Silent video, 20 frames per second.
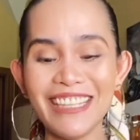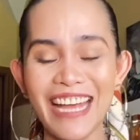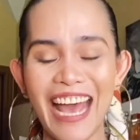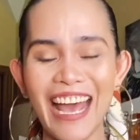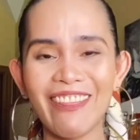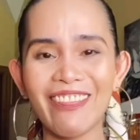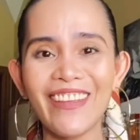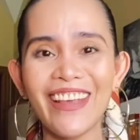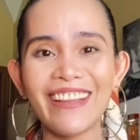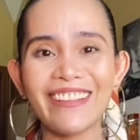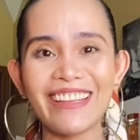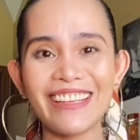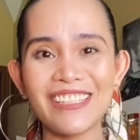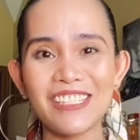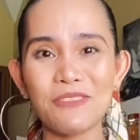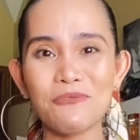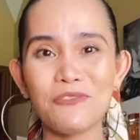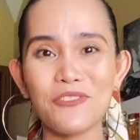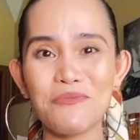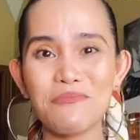I think
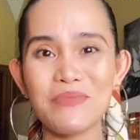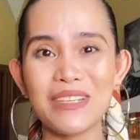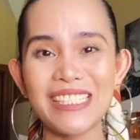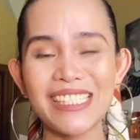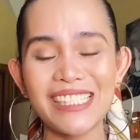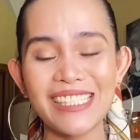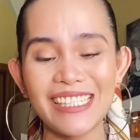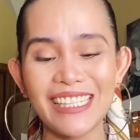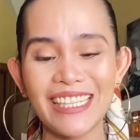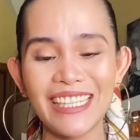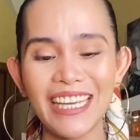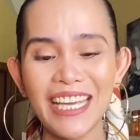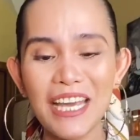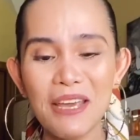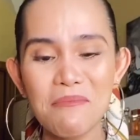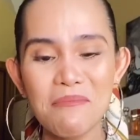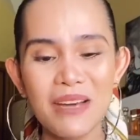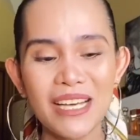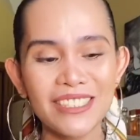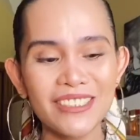that would be
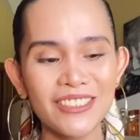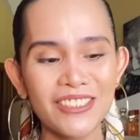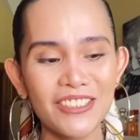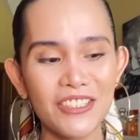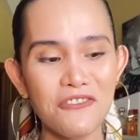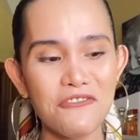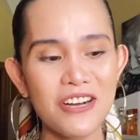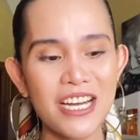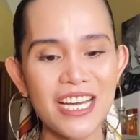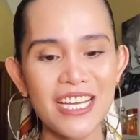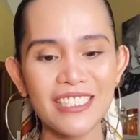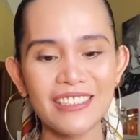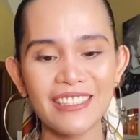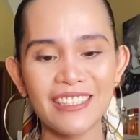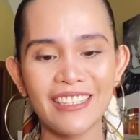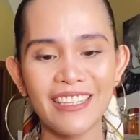silly, but you know what?